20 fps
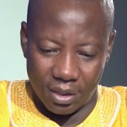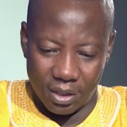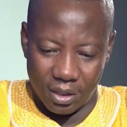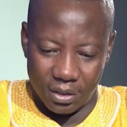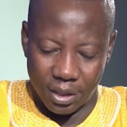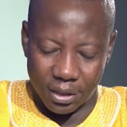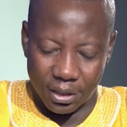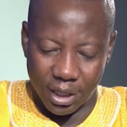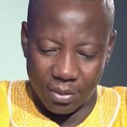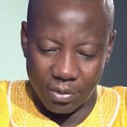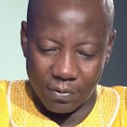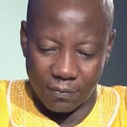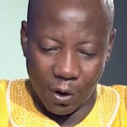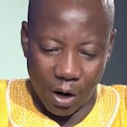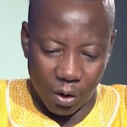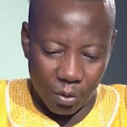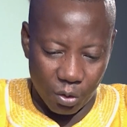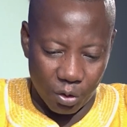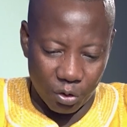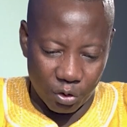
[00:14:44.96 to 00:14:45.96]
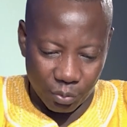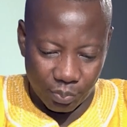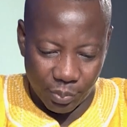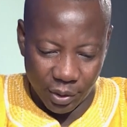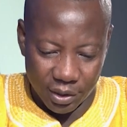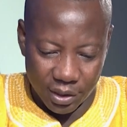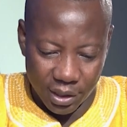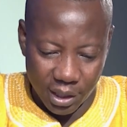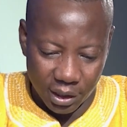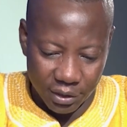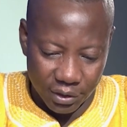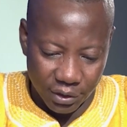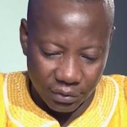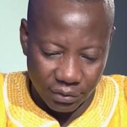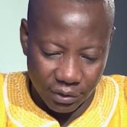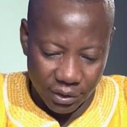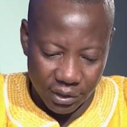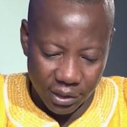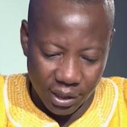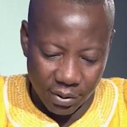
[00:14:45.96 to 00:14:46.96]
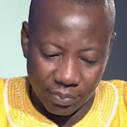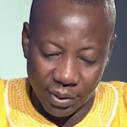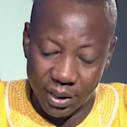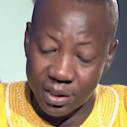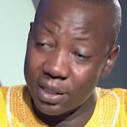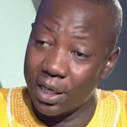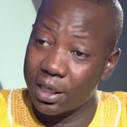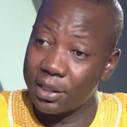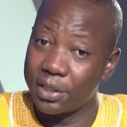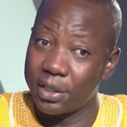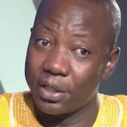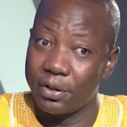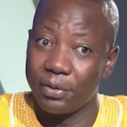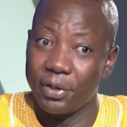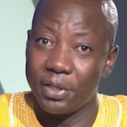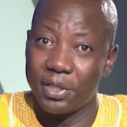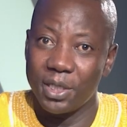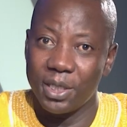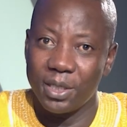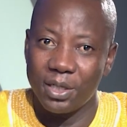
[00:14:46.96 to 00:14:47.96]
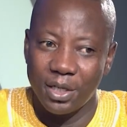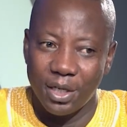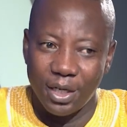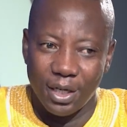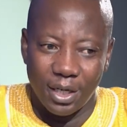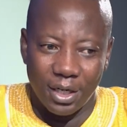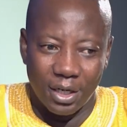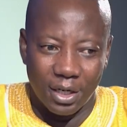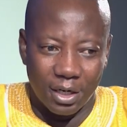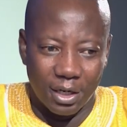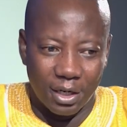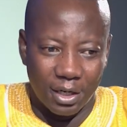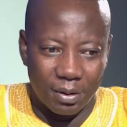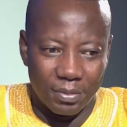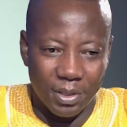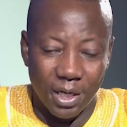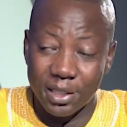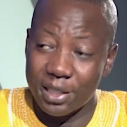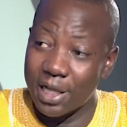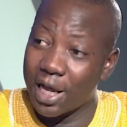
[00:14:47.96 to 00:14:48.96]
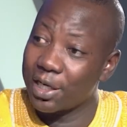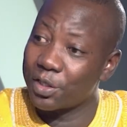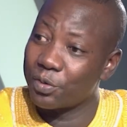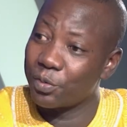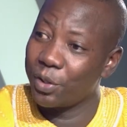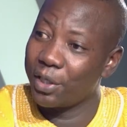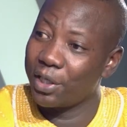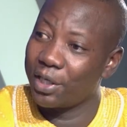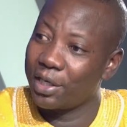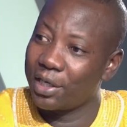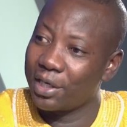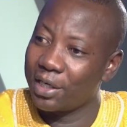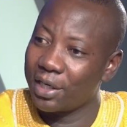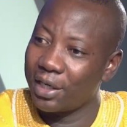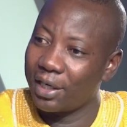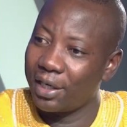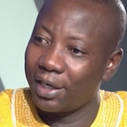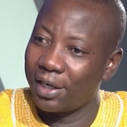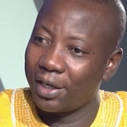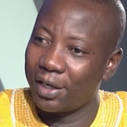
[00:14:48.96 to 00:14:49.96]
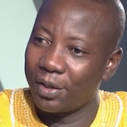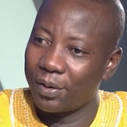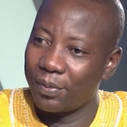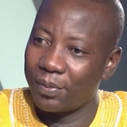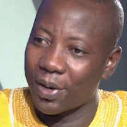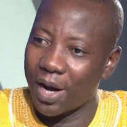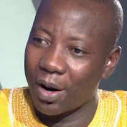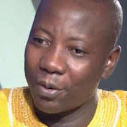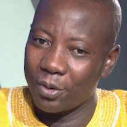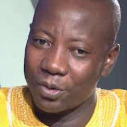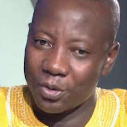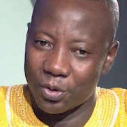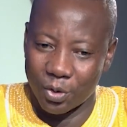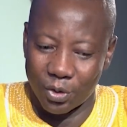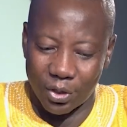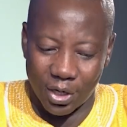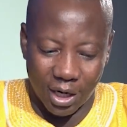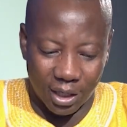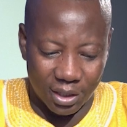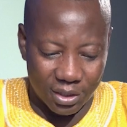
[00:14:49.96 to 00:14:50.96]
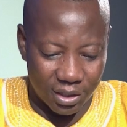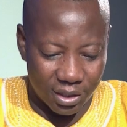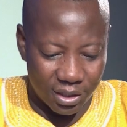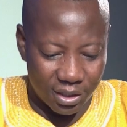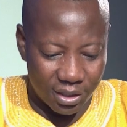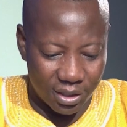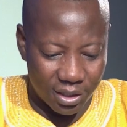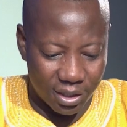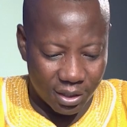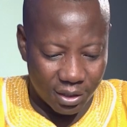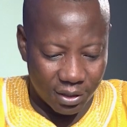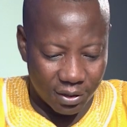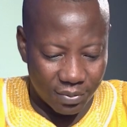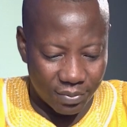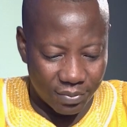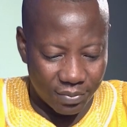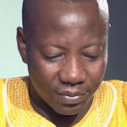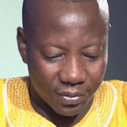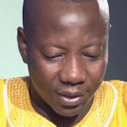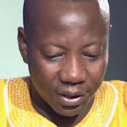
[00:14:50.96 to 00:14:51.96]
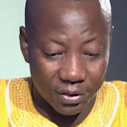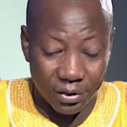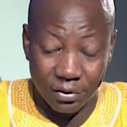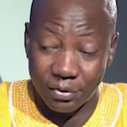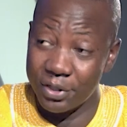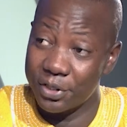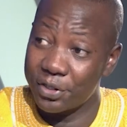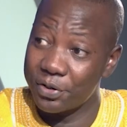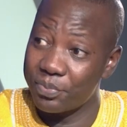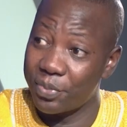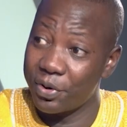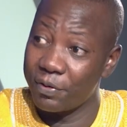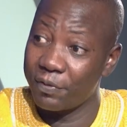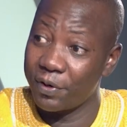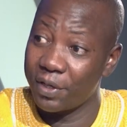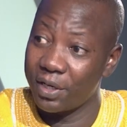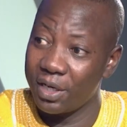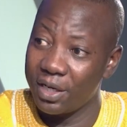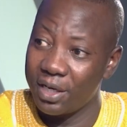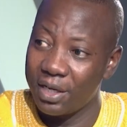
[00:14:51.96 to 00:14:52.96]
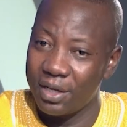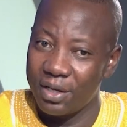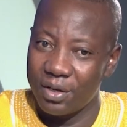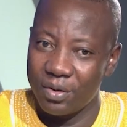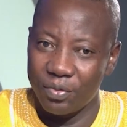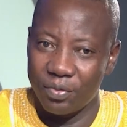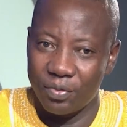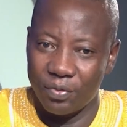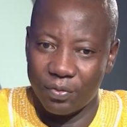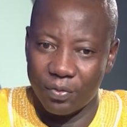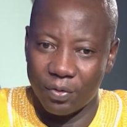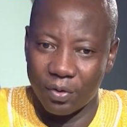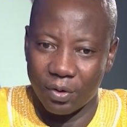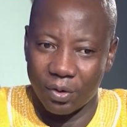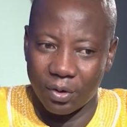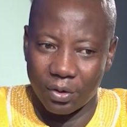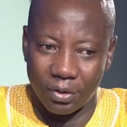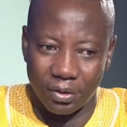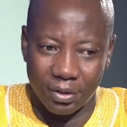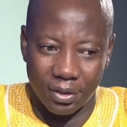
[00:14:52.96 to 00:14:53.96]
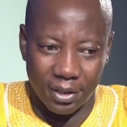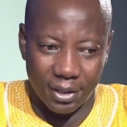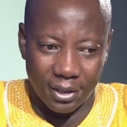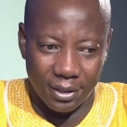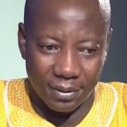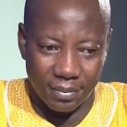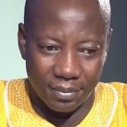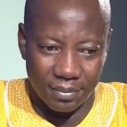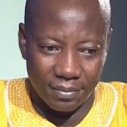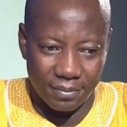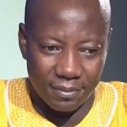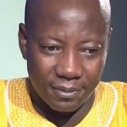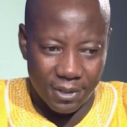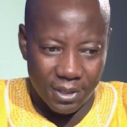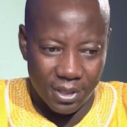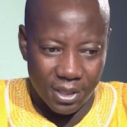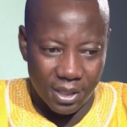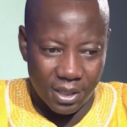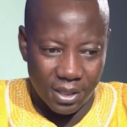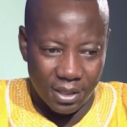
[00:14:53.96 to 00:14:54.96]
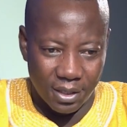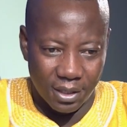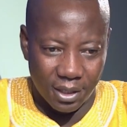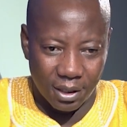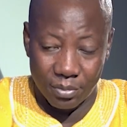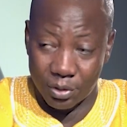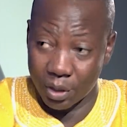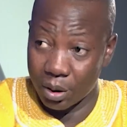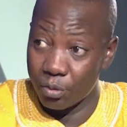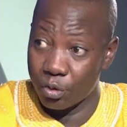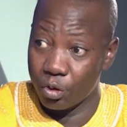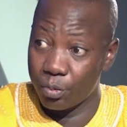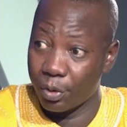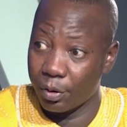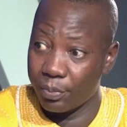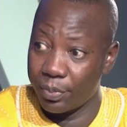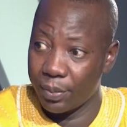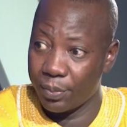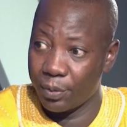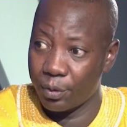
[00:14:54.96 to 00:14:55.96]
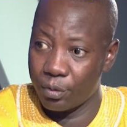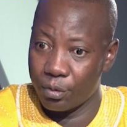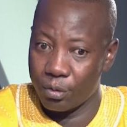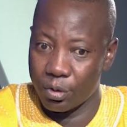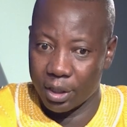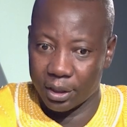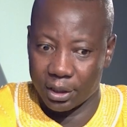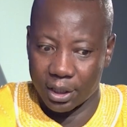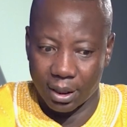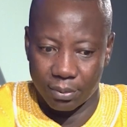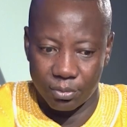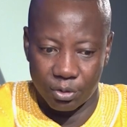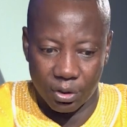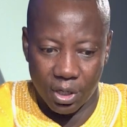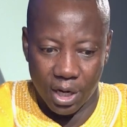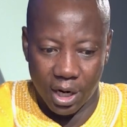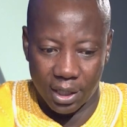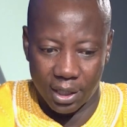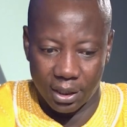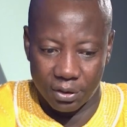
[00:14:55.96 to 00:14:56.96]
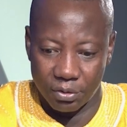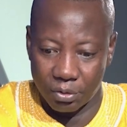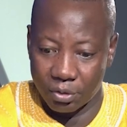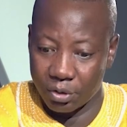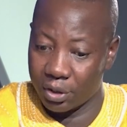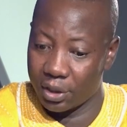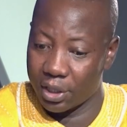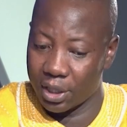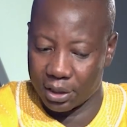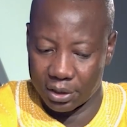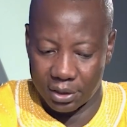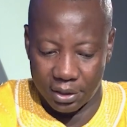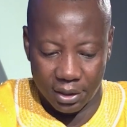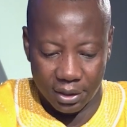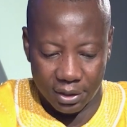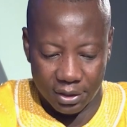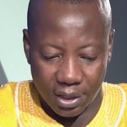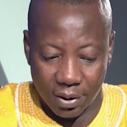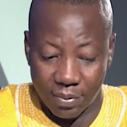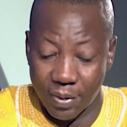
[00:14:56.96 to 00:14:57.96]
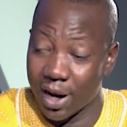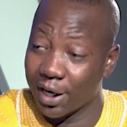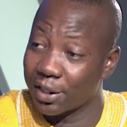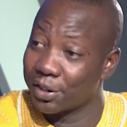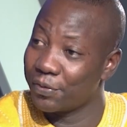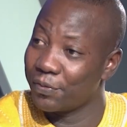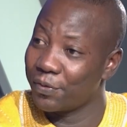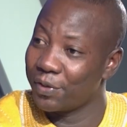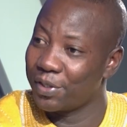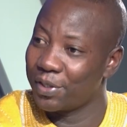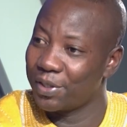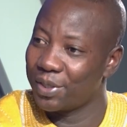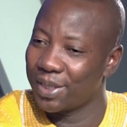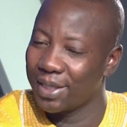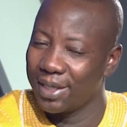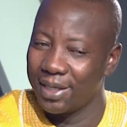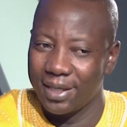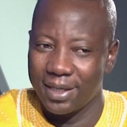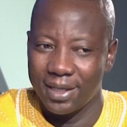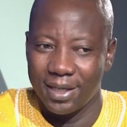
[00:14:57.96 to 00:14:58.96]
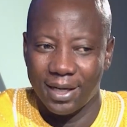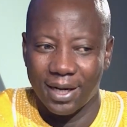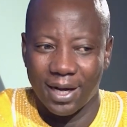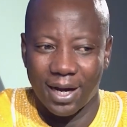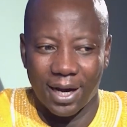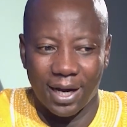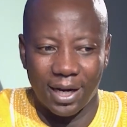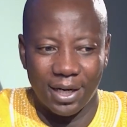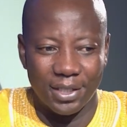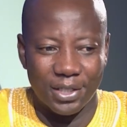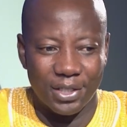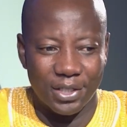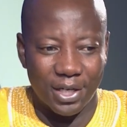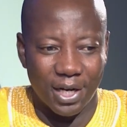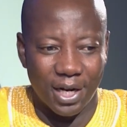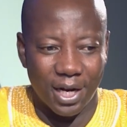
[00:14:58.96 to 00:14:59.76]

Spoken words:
Just before I go into personnel security and personal security, just last week I was conducting a security briefing for some group of people who had come to Ghana to conduct some activities. And